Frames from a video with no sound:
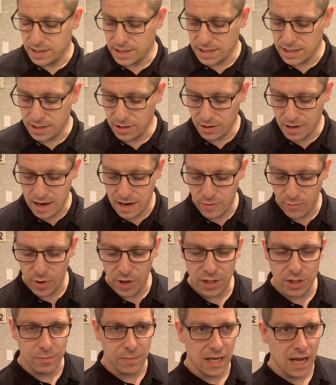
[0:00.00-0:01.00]
still kind of
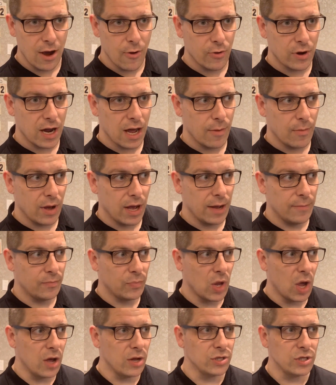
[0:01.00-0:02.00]
weirds me out when I buy
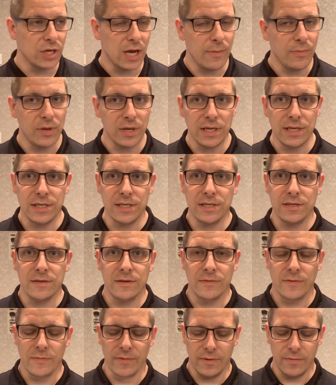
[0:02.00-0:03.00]
non-Japanese
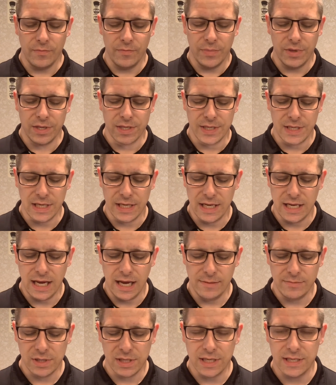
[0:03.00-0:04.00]
CD
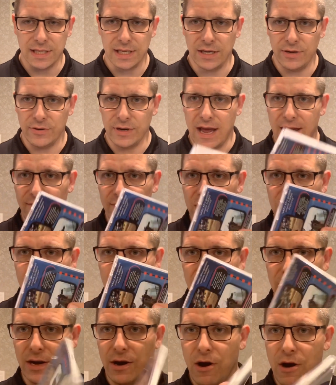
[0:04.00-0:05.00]
games because they don't have a
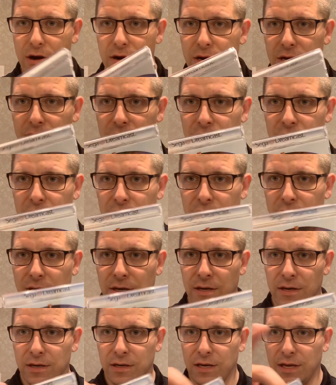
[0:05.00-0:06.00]
spine card.
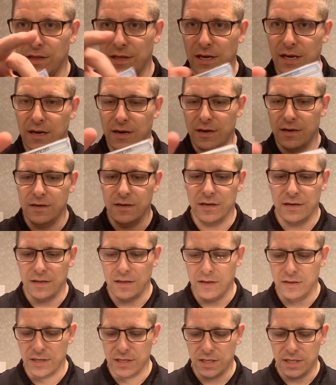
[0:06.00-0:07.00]
Nothing here, and
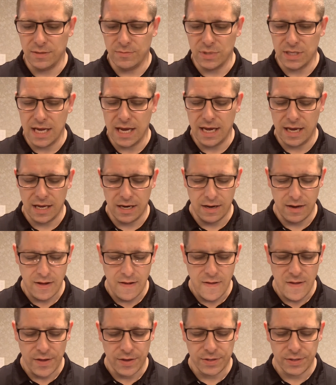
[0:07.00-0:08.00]
then it just seems naked.
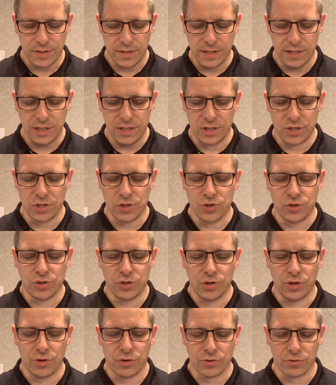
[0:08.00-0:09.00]
So this is
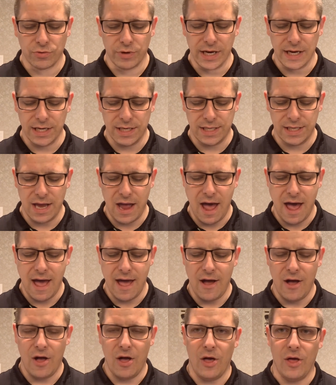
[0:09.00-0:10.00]
Trick
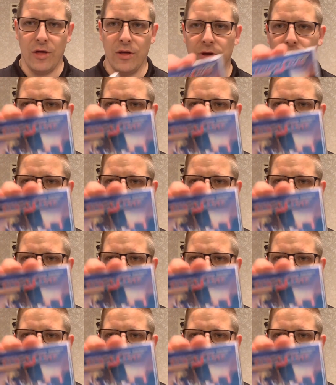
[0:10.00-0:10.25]
Style.